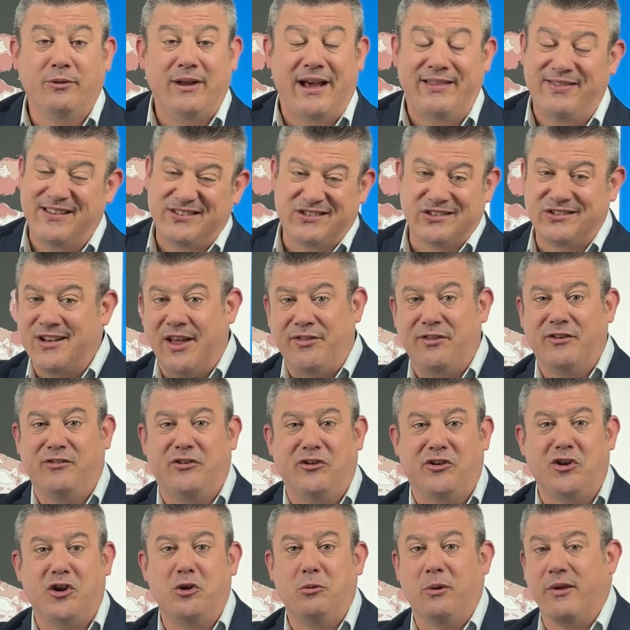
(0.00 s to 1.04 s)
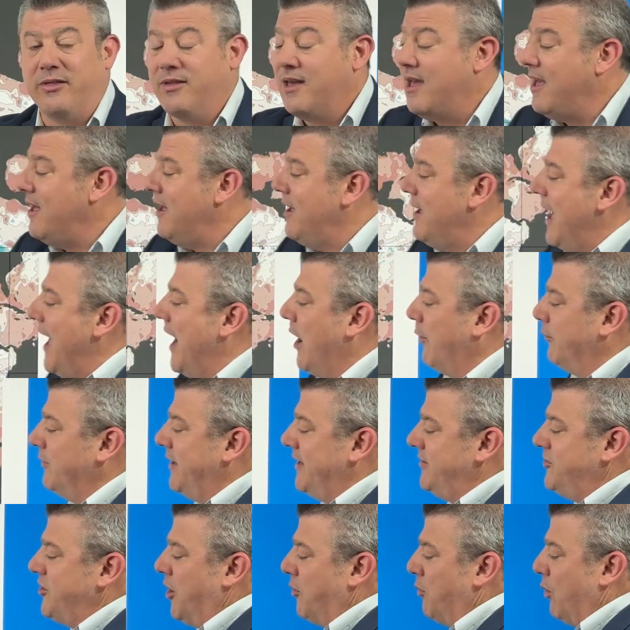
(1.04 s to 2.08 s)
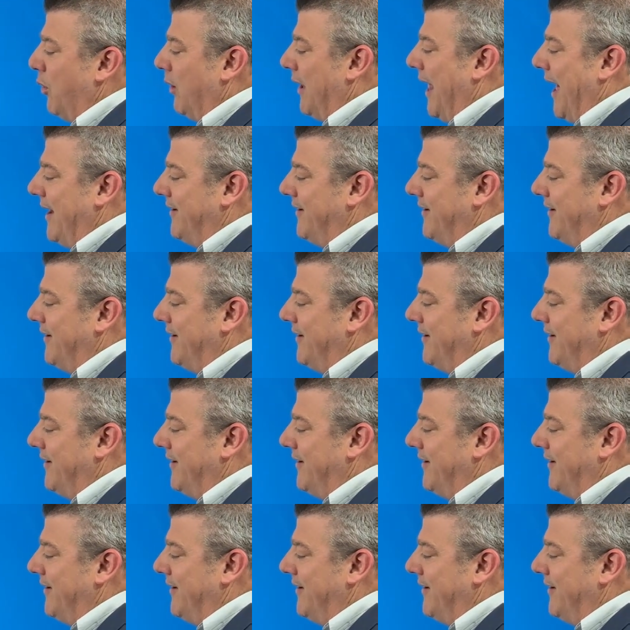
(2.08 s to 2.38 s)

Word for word: and this is nothing to do with El Nino or La